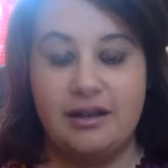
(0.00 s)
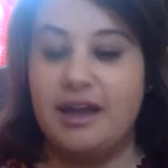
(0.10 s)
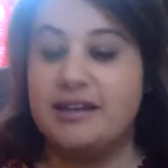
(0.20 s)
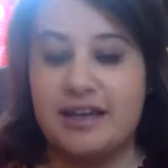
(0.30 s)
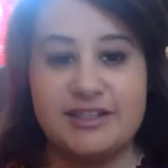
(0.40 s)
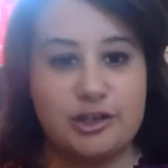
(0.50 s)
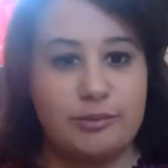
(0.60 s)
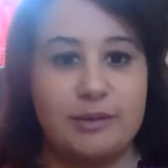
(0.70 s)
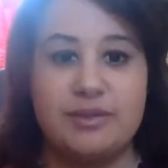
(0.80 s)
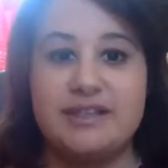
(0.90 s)
And yes, there
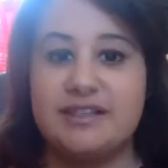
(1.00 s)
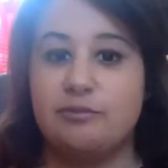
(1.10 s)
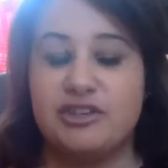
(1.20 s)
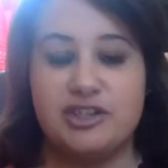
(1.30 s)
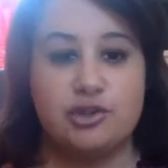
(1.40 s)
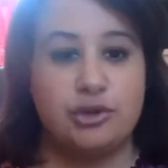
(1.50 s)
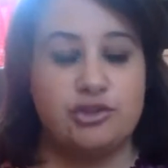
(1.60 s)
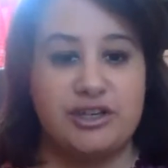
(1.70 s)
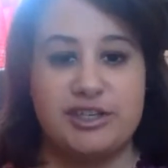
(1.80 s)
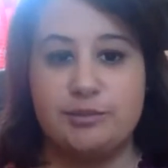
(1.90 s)
might be some residual
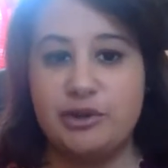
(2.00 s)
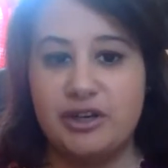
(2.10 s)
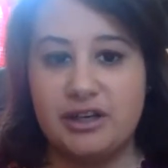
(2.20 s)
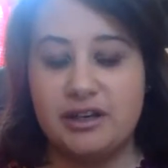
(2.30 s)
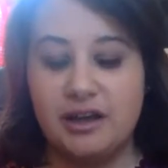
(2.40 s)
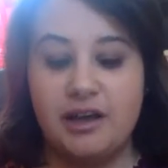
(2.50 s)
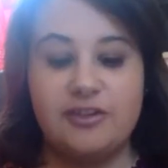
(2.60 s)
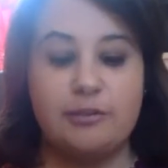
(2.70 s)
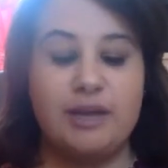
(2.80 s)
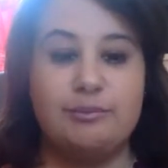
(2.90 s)
transmuting.
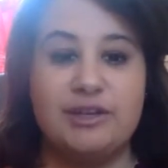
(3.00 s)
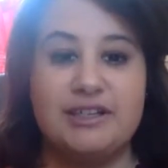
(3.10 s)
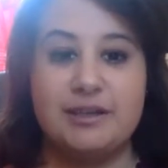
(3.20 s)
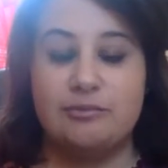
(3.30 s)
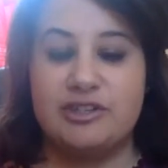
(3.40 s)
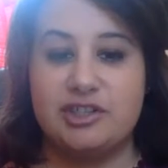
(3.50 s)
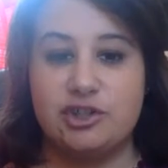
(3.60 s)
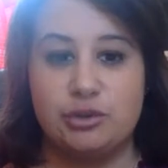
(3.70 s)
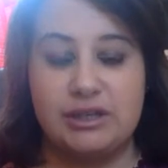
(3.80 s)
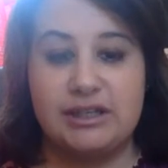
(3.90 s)
There might be some
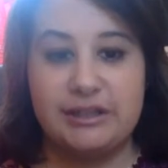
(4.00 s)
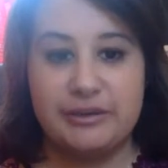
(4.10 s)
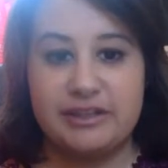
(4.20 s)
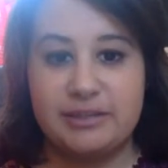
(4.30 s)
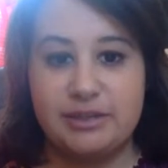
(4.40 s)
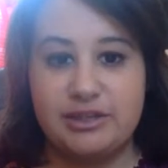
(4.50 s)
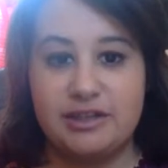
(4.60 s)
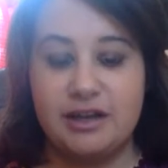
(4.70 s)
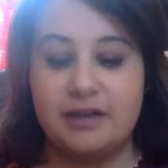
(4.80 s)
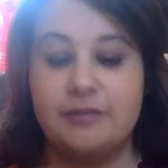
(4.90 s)
residual clearing to be
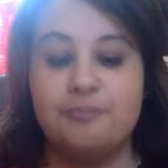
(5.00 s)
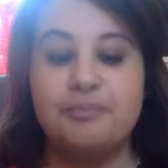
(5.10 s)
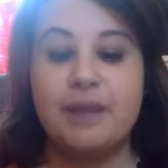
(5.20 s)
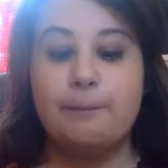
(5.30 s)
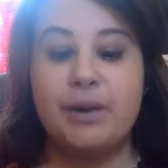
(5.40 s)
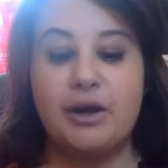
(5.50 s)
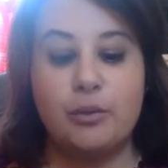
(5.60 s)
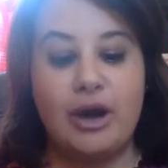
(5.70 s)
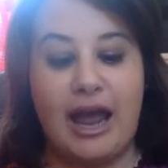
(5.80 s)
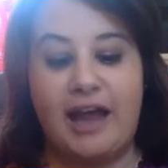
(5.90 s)
done. But
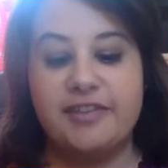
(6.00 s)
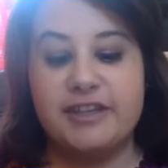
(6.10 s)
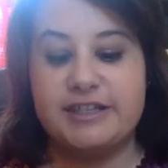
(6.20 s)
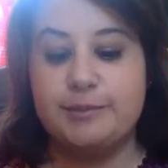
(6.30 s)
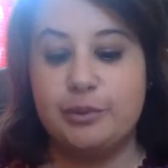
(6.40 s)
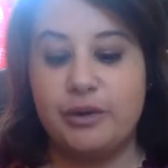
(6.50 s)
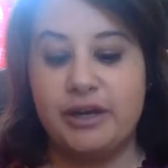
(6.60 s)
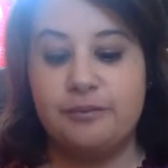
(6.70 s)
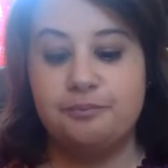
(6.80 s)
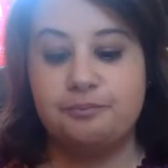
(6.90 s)
we're at this
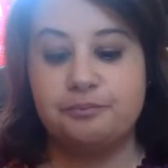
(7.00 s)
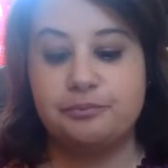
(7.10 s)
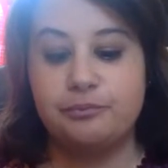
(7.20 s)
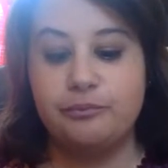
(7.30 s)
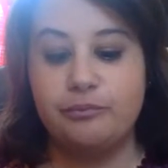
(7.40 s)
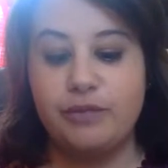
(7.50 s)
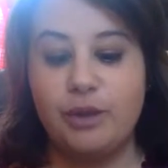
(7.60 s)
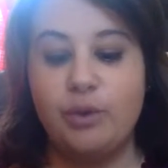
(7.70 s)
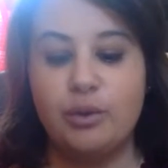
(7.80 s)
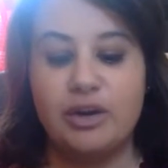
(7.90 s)
point
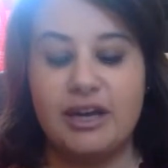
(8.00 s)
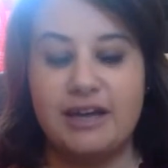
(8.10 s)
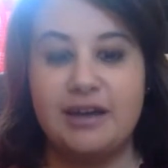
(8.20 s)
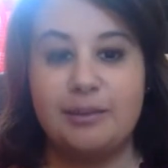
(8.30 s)
where we're in a